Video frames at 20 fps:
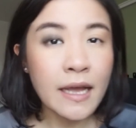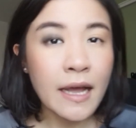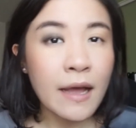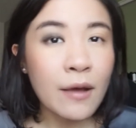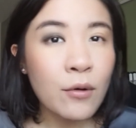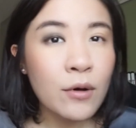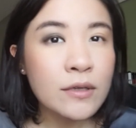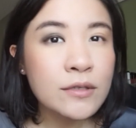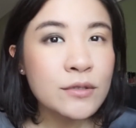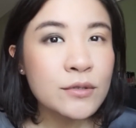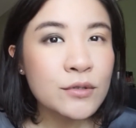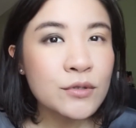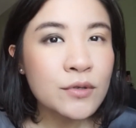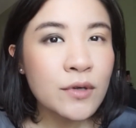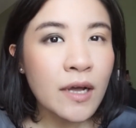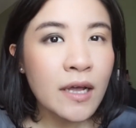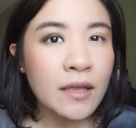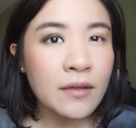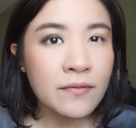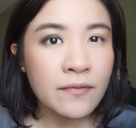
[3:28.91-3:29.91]
I want to
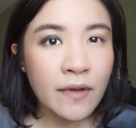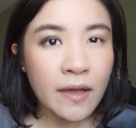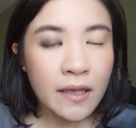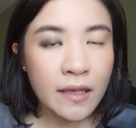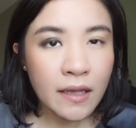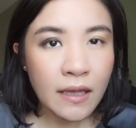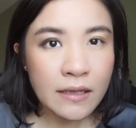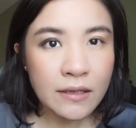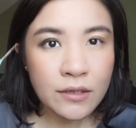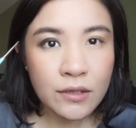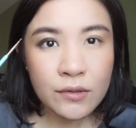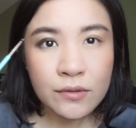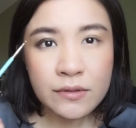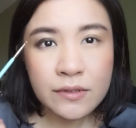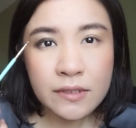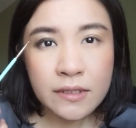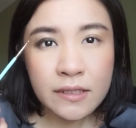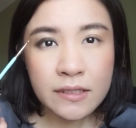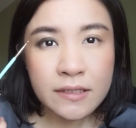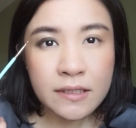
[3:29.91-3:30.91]
try if I can
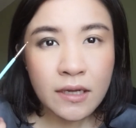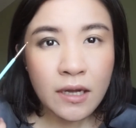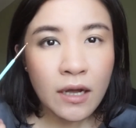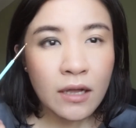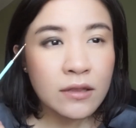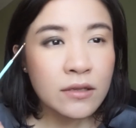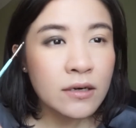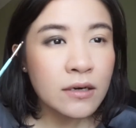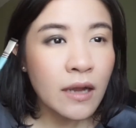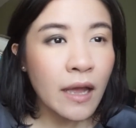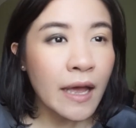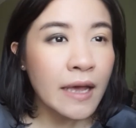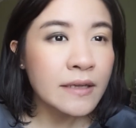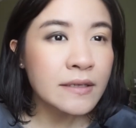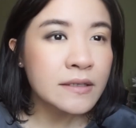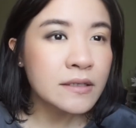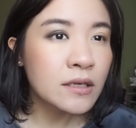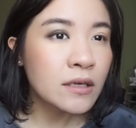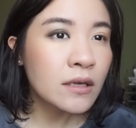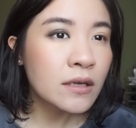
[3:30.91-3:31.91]
use this color
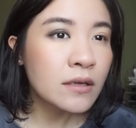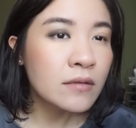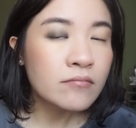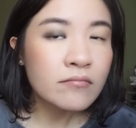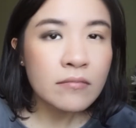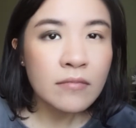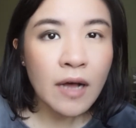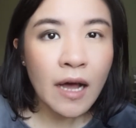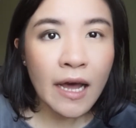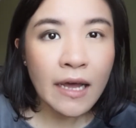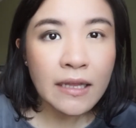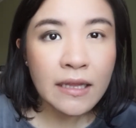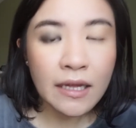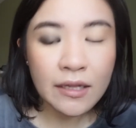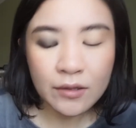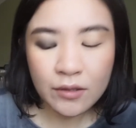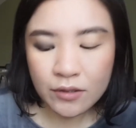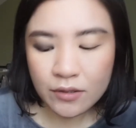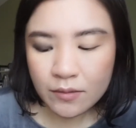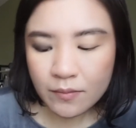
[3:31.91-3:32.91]
as an
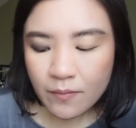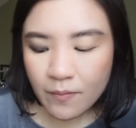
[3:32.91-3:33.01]
eyeliner.